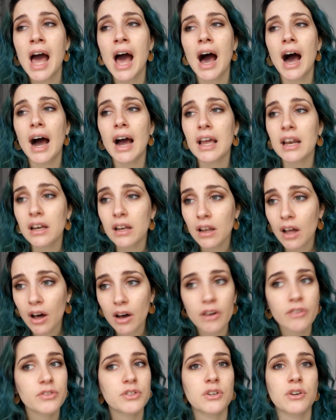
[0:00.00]
I
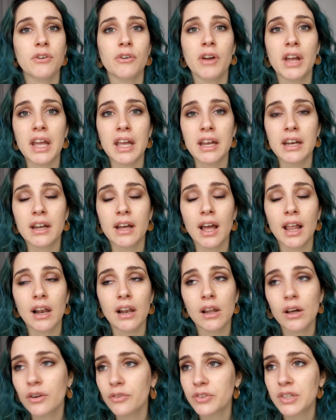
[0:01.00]
loved Ukraine, I
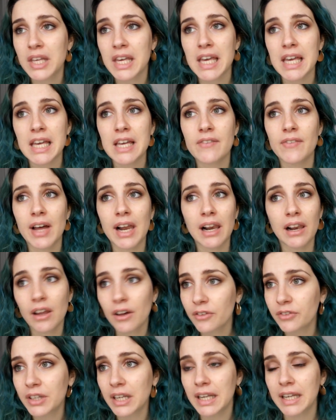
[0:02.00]
loved Kyiv, I
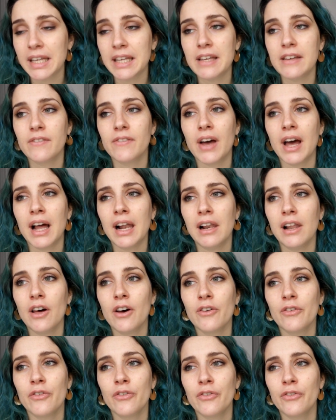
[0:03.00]
loved Lviv, I
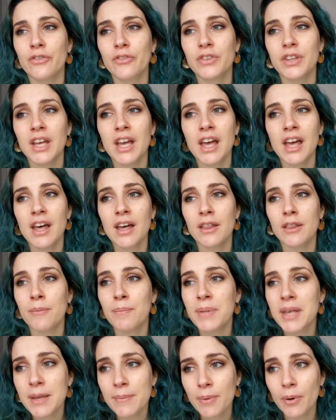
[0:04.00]
loved the
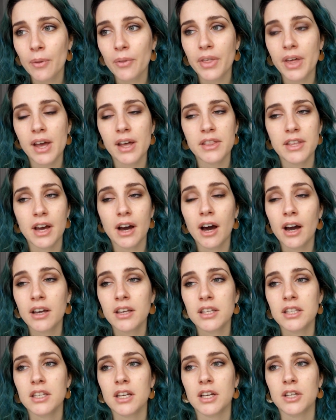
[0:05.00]
people there, the
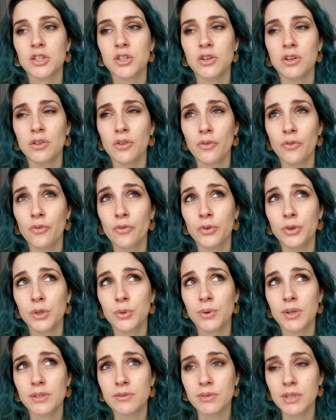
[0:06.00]
architecture, the
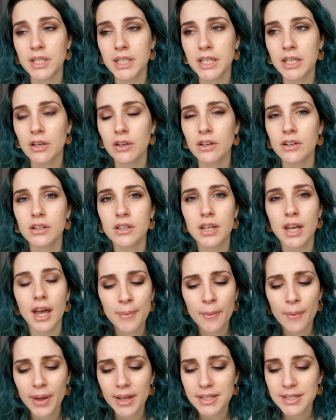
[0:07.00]
food was really good.
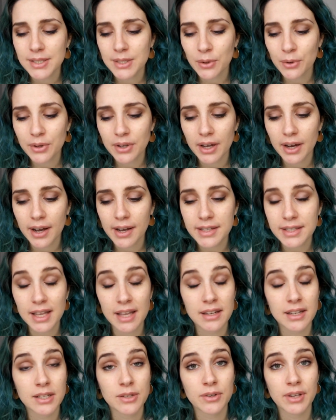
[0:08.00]
People were so nice
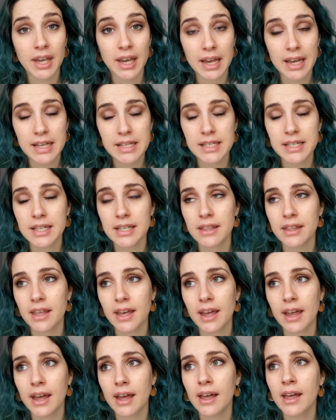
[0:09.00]
and educated
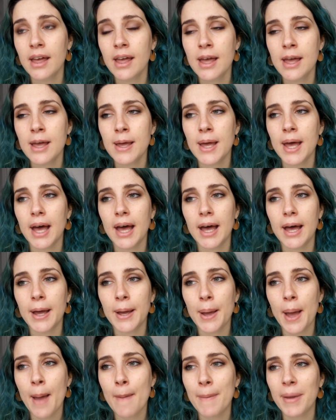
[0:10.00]
there.
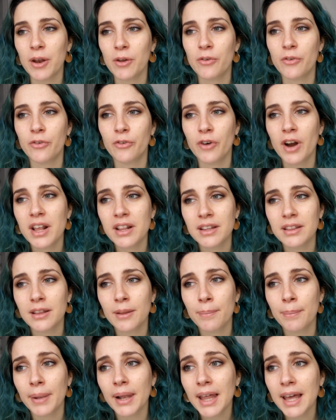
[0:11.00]
I made a friend in the
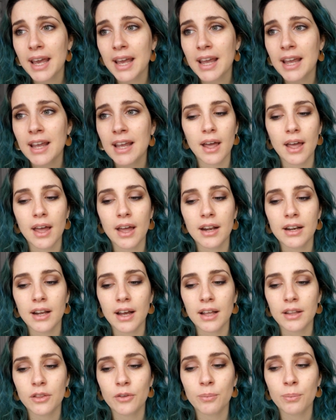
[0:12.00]
plane, and
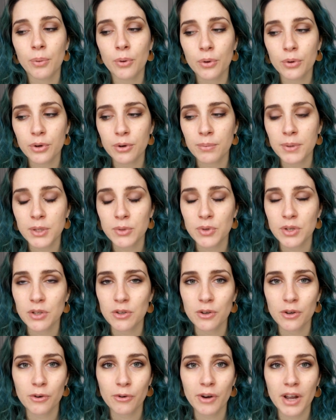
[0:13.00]
at the border between
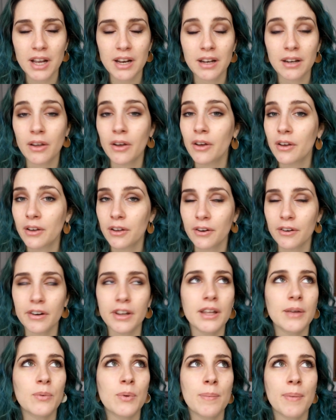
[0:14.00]
Ukraine and
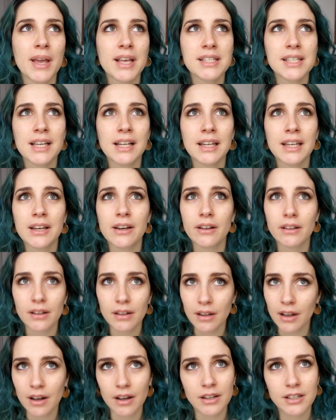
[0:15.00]
Hungary we basically got
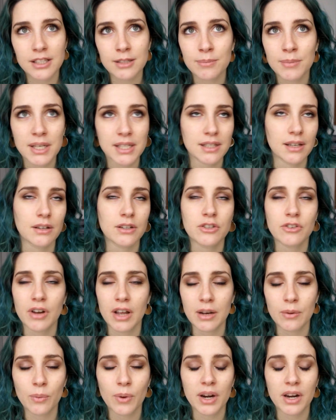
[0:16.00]
lost, missed our
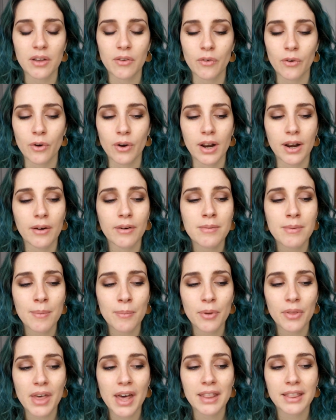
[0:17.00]
train, whatever. And I
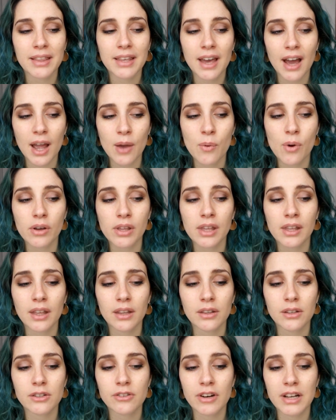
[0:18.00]
remember that guy working at
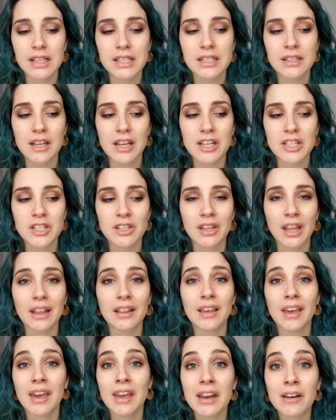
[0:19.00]
the train station
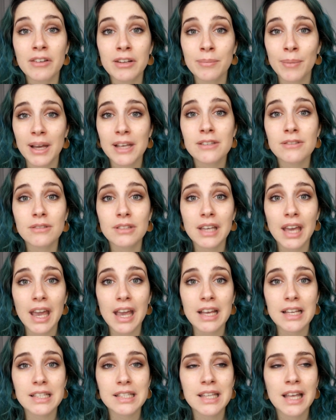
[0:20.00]
that carried my
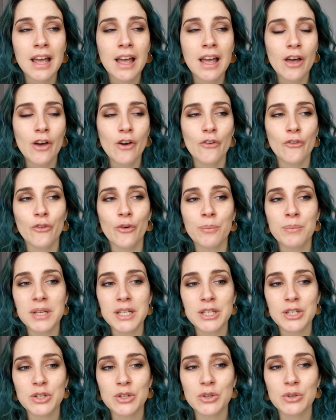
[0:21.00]
suitcase
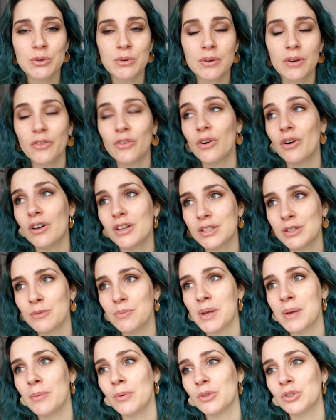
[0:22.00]
for us to
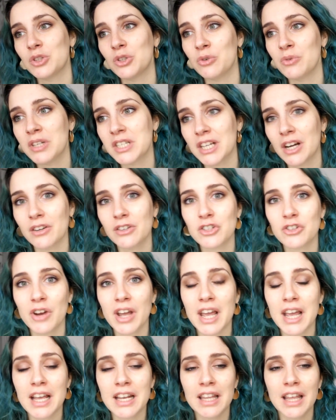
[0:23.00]
be able to reach our
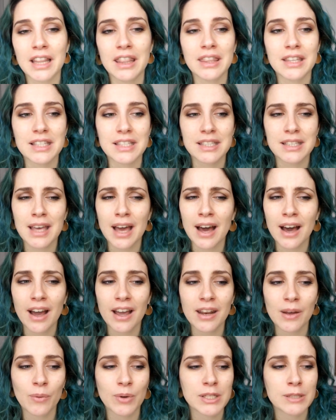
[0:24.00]
train, and this guy
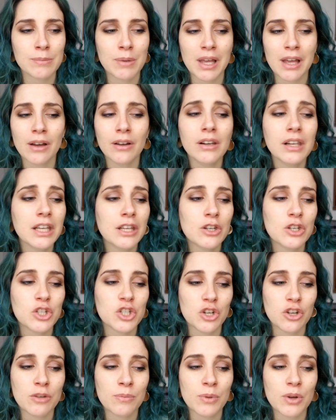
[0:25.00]
that was speaking only in
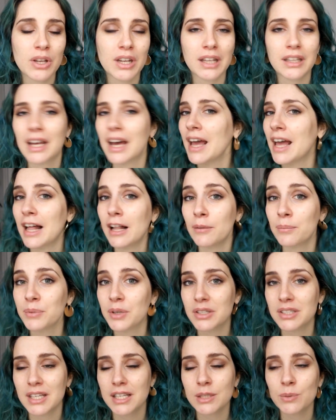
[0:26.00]
German and that helped
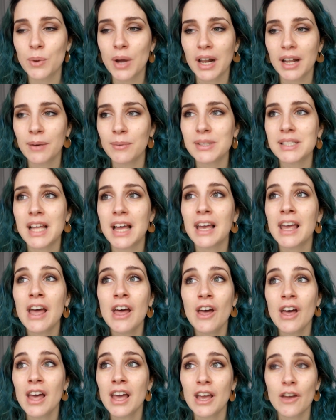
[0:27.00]
us as well. I was like,
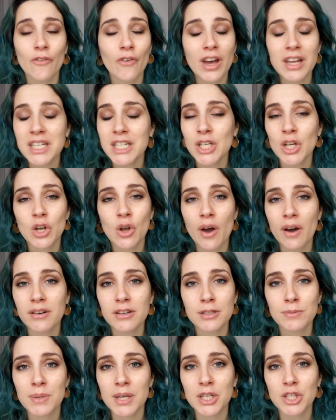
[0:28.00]
if I didn't know how to
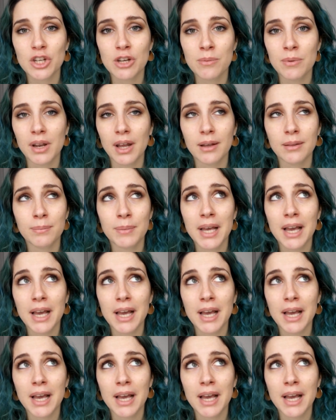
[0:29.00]
speak German I'd be